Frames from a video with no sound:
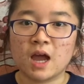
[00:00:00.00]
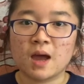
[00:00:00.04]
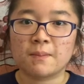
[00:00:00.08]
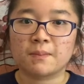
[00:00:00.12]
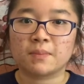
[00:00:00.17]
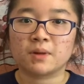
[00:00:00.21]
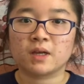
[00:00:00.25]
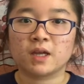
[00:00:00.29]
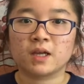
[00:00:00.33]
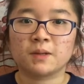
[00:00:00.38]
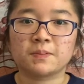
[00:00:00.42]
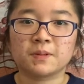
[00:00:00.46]

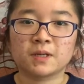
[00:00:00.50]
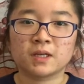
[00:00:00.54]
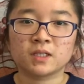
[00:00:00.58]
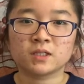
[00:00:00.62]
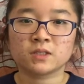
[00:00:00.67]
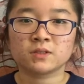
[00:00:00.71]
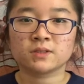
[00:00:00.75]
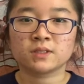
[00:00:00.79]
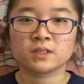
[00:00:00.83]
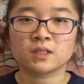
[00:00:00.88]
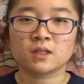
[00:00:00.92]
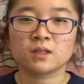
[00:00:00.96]
But AP
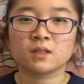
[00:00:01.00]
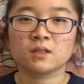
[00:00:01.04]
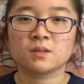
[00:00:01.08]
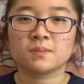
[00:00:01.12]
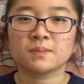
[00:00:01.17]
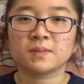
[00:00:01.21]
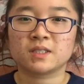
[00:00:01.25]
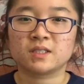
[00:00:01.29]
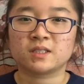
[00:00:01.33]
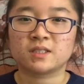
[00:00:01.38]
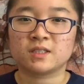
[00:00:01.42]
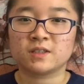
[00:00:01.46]
history is a little
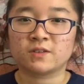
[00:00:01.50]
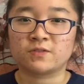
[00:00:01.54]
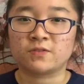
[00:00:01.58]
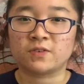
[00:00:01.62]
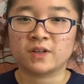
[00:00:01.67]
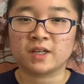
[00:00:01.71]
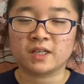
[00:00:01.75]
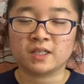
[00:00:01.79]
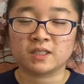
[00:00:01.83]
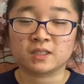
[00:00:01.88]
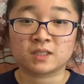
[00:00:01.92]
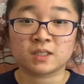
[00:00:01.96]
bit
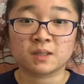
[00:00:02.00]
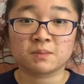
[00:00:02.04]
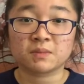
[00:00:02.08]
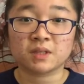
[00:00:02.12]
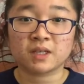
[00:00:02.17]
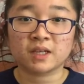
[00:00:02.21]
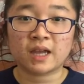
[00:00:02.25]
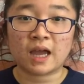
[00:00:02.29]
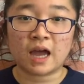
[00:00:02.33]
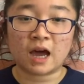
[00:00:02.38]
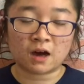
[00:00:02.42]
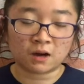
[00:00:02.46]
different. It's
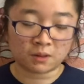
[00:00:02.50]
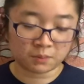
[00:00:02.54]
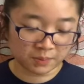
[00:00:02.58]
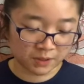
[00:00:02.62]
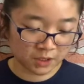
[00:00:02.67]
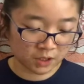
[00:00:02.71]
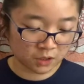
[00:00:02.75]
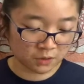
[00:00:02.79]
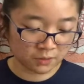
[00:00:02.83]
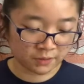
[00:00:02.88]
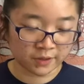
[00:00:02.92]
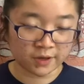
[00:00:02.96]
something I'll be
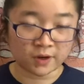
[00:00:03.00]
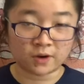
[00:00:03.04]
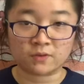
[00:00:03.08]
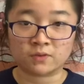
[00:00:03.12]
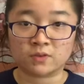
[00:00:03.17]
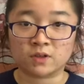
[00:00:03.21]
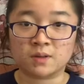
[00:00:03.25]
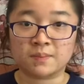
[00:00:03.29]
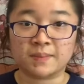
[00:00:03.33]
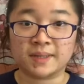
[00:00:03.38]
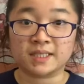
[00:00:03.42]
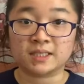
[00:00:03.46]
going
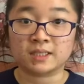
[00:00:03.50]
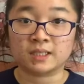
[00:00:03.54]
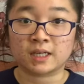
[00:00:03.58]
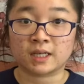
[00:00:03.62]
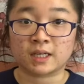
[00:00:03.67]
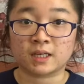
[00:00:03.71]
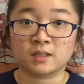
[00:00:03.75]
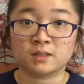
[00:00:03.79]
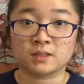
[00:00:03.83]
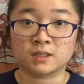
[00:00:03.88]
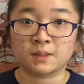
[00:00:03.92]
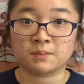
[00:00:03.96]
over in my
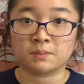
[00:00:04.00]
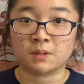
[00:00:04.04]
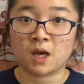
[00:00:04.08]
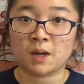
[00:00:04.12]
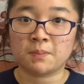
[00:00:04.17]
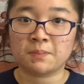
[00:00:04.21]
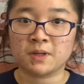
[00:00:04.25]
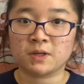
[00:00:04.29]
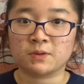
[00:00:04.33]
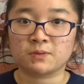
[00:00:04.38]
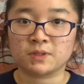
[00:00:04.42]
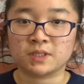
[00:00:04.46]
second
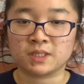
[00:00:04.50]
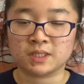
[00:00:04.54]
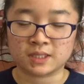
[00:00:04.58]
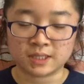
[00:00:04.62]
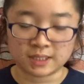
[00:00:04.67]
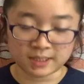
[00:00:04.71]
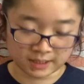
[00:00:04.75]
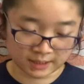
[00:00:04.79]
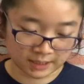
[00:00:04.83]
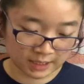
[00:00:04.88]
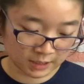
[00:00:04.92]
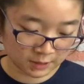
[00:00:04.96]
subtopic, which
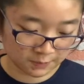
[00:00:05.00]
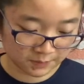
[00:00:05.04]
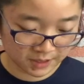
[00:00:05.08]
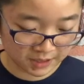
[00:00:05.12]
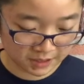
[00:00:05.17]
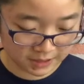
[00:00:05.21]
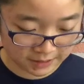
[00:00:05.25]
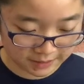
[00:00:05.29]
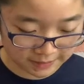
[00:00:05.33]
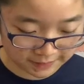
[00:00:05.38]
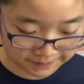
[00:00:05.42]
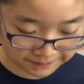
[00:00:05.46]
is
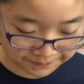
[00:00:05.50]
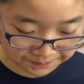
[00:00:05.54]
assessments.